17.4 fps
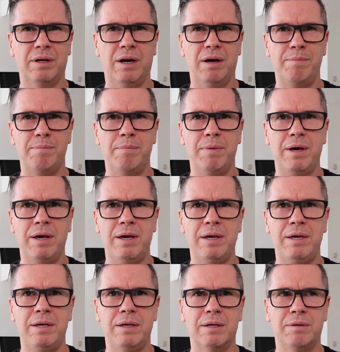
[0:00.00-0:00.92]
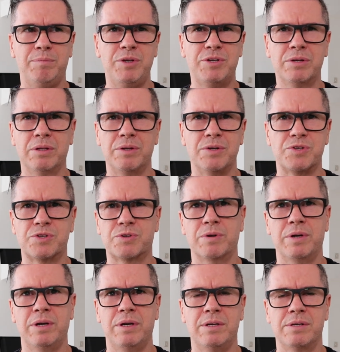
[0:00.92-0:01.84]
Michelin
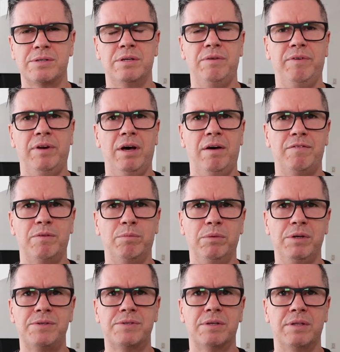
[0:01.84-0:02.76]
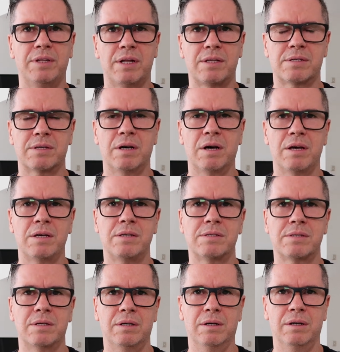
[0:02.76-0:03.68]
Australia doesn't even have them listed that
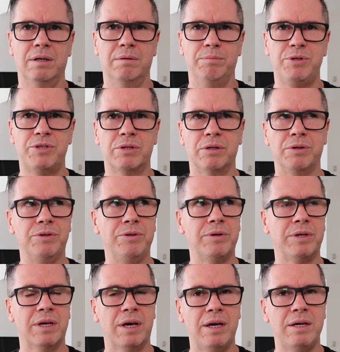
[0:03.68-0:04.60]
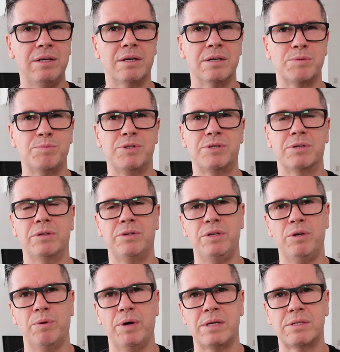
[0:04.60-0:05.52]
size. Michelin UK does,
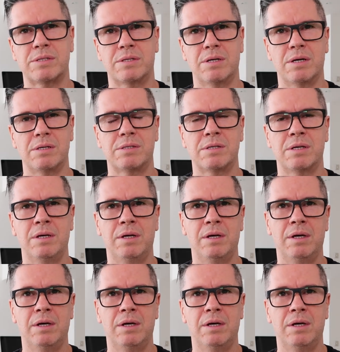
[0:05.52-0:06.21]
Michelin US does.